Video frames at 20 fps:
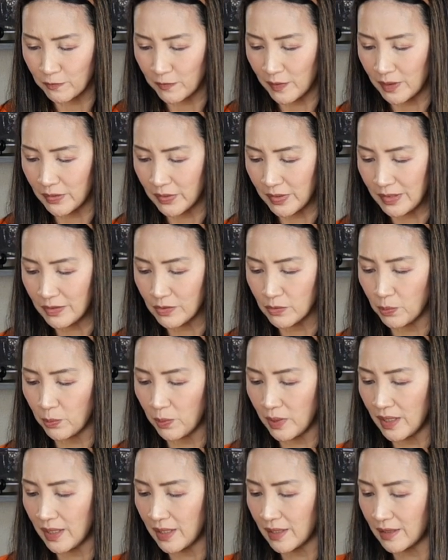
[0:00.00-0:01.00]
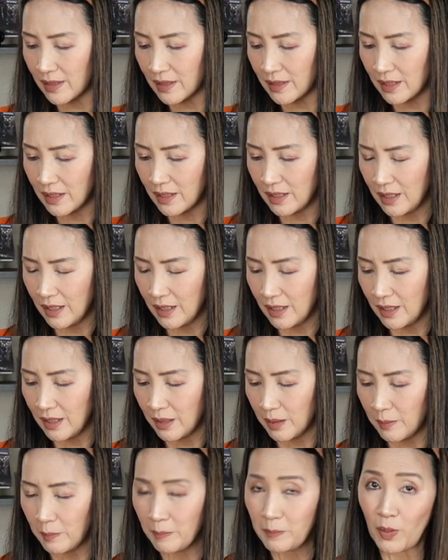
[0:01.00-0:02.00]
fill this with
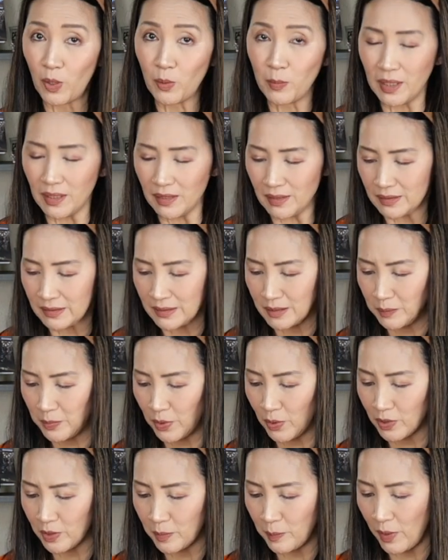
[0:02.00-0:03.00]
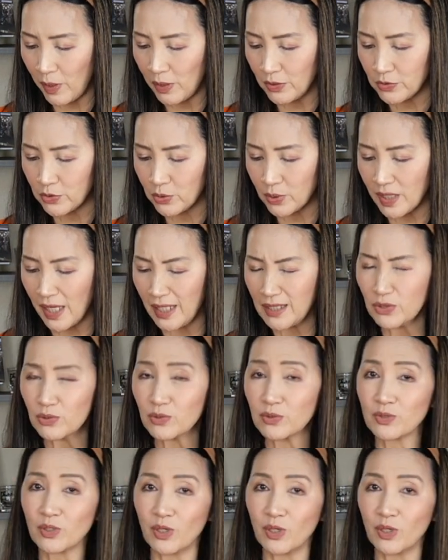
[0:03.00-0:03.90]
boba, tapioca pearls. You can use